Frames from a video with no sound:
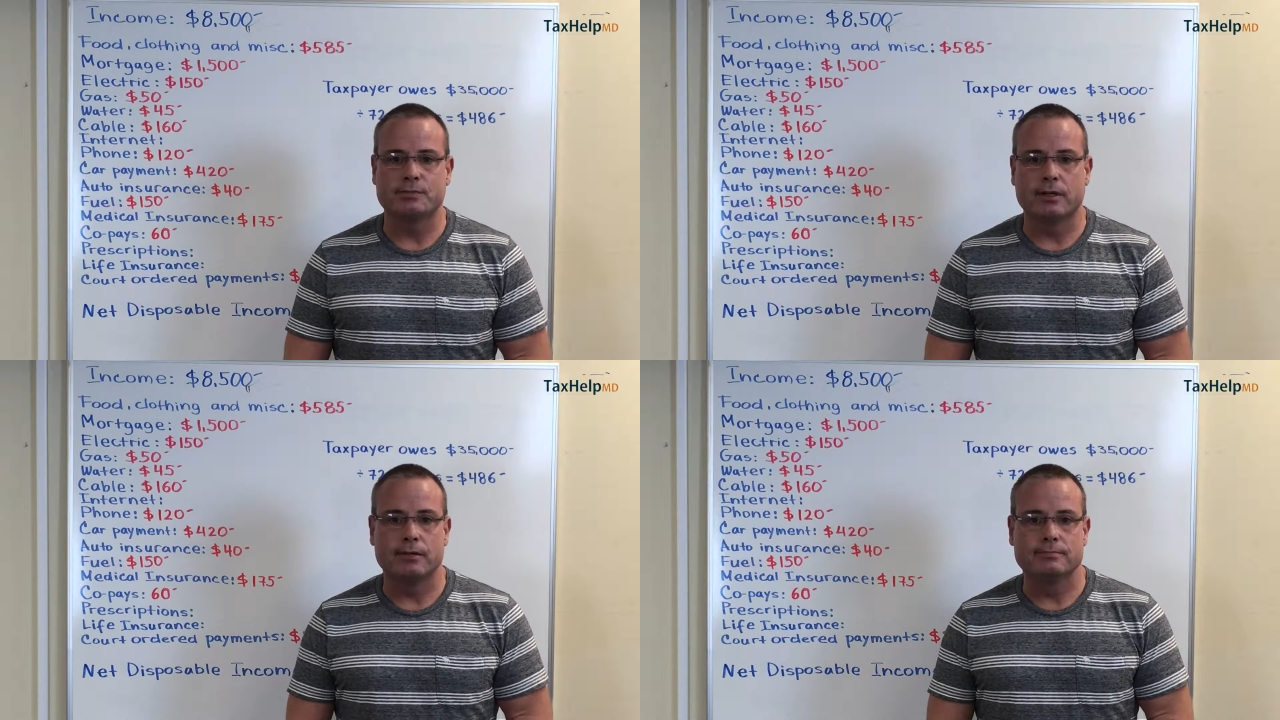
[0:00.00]

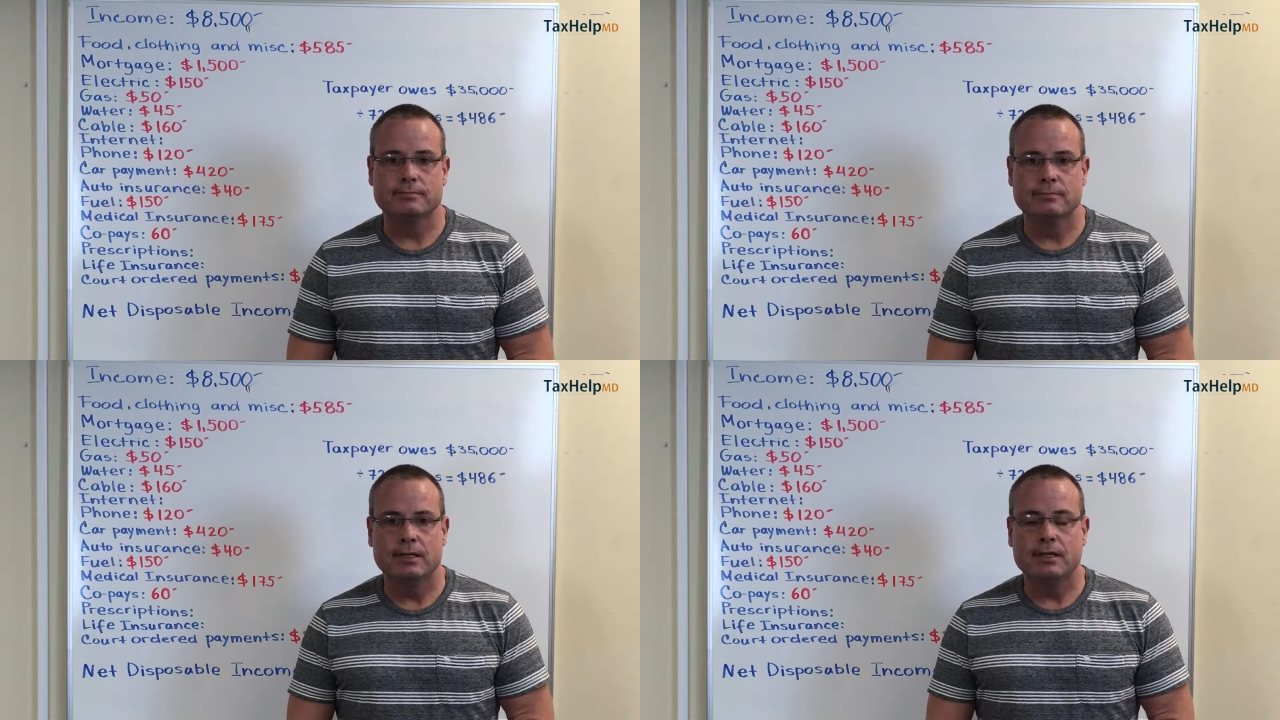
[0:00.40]
problem,
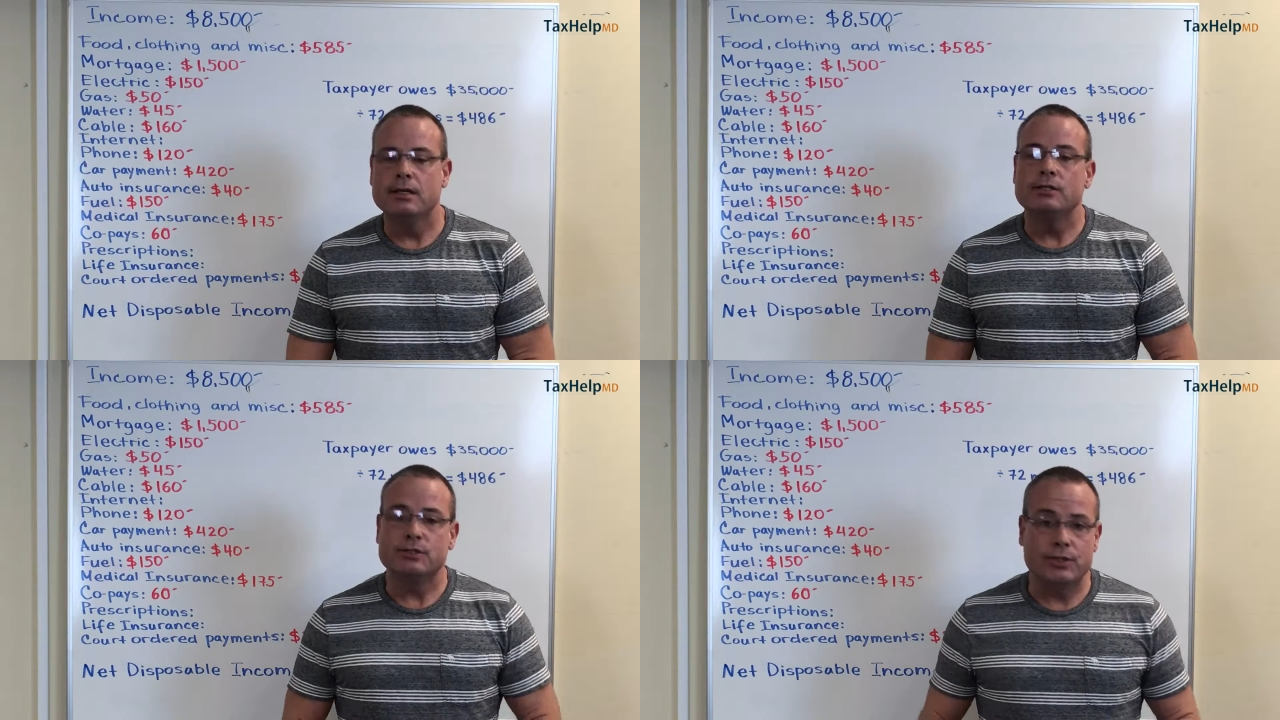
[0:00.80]

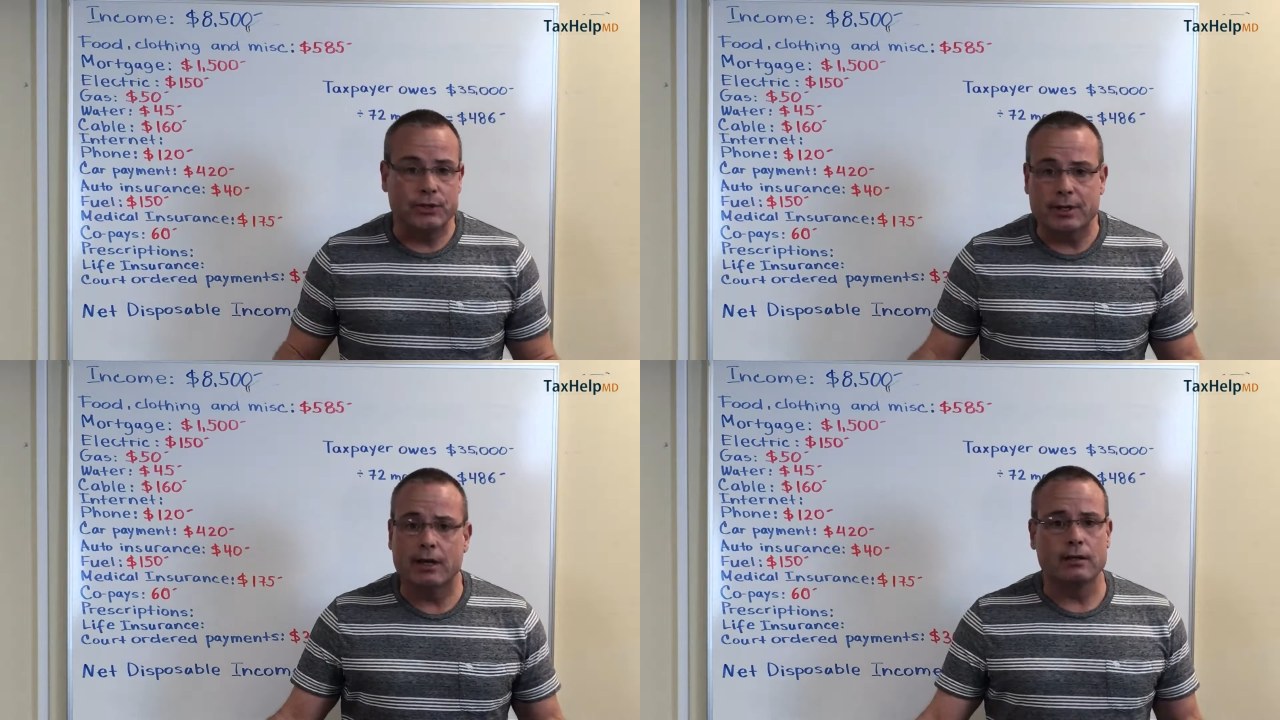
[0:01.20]
so
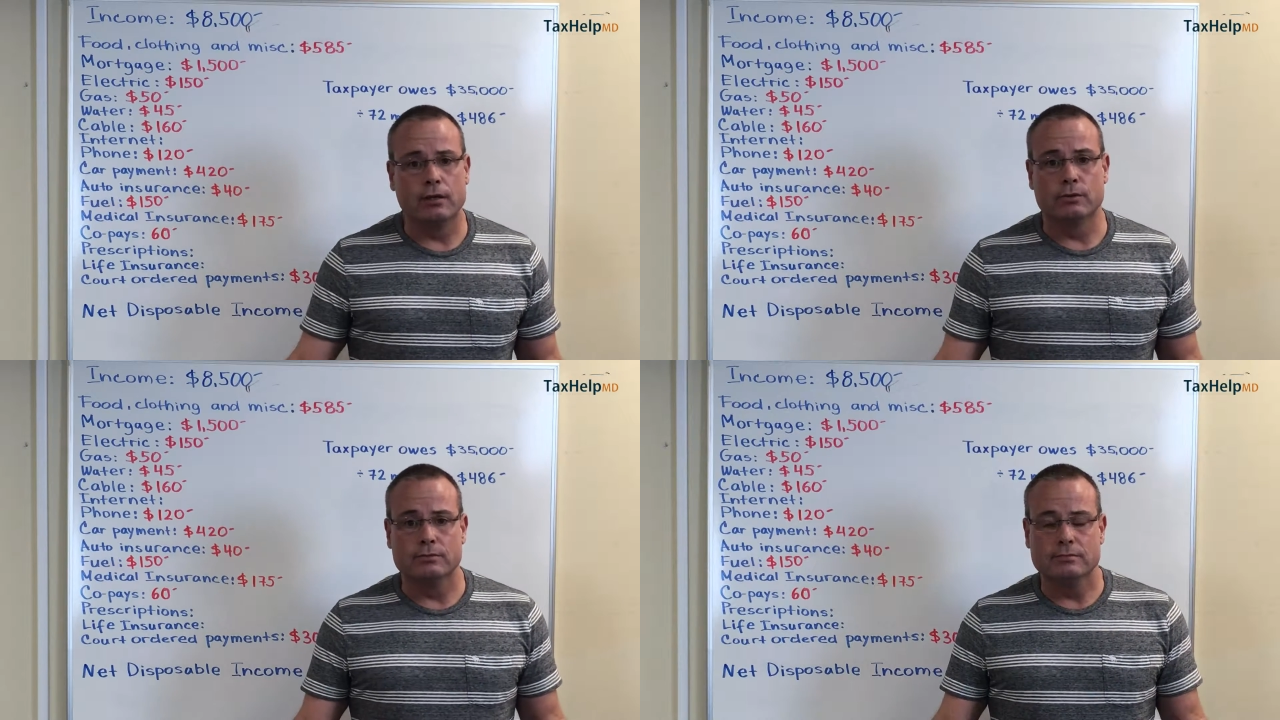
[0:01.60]
you're not alone.